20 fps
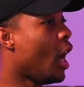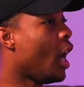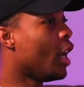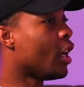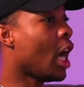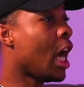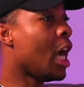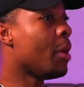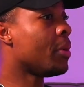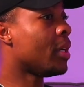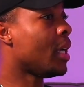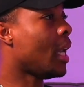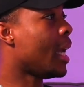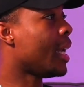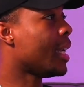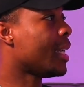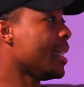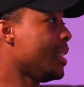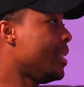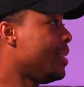a guy would
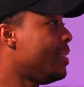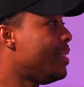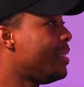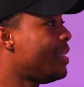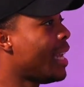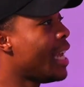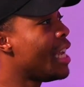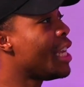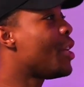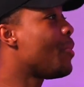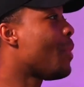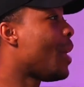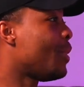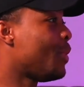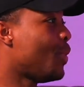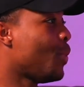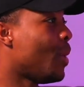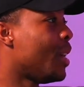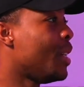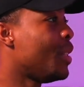like take you
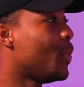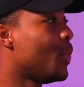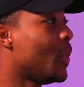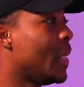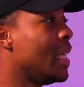out twice a